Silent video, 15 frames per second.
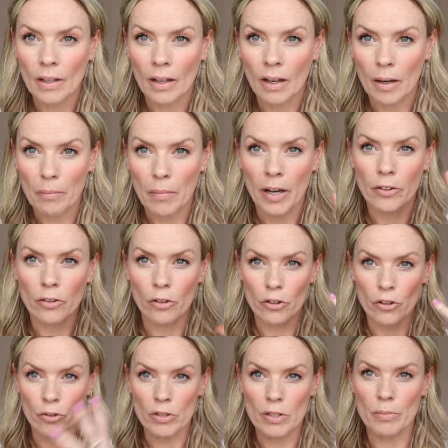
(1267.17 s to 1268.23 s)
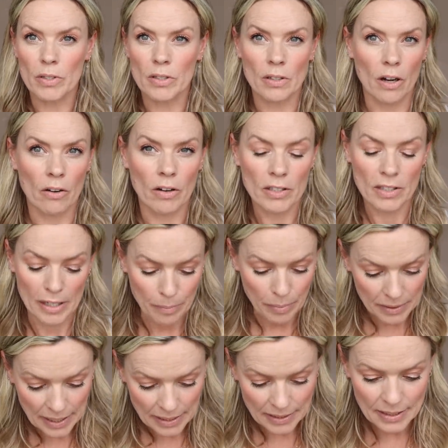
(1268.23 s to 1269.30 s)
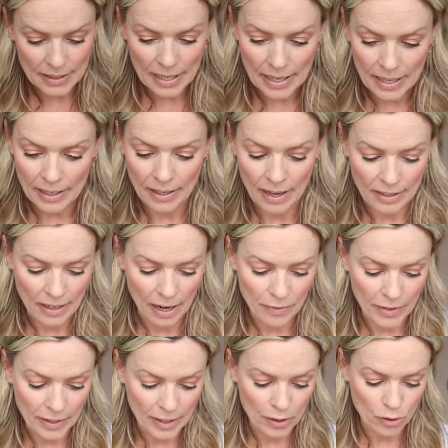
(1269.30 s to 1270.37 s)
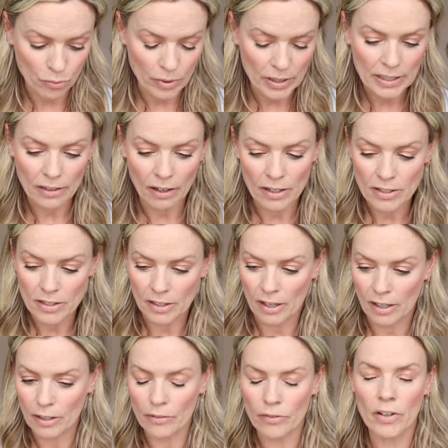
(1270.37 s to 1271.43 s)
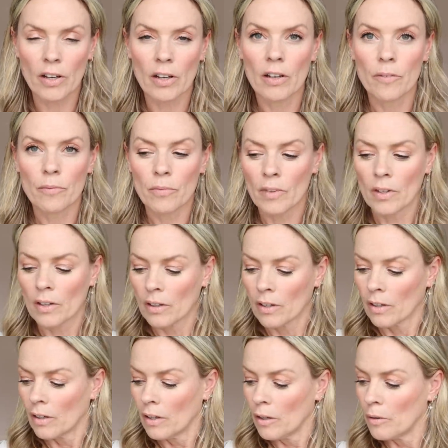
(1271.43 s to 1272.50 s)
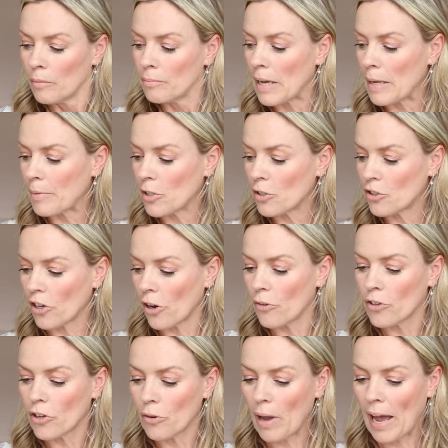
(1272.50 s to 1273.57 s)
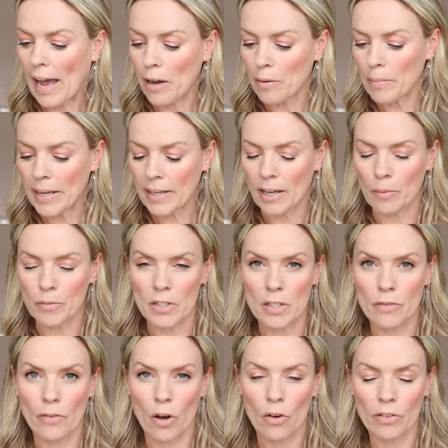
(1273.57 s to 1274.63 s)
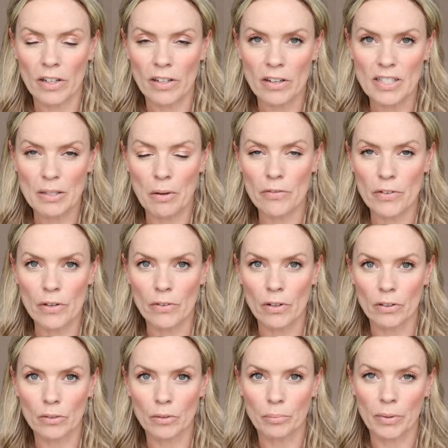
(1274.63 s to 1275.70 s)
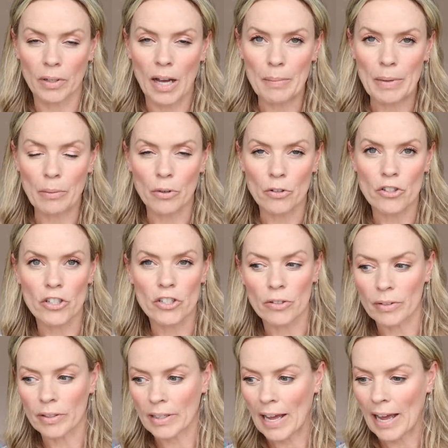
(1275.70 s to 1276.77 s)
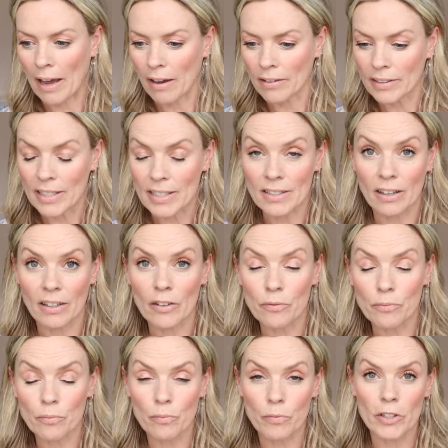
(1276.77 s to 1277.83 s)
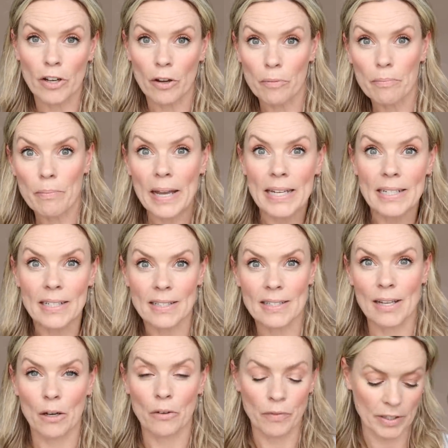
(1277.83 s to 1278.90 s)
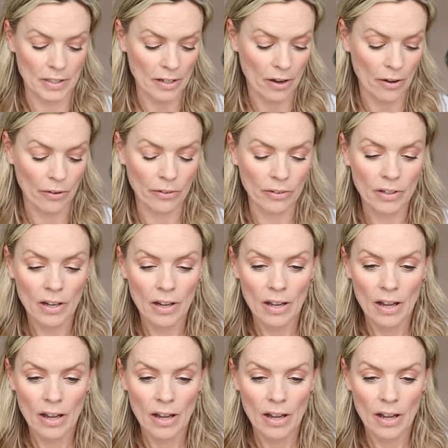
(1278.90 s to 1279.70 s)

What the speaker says: I might not use the mascara underneath, but let's see. And I think it's really nice to kind of maybe show you how makeup does evolve. And I know some of you have gone, oh blimey, what's she doing now? And then it's kind of, you know, made itself its own.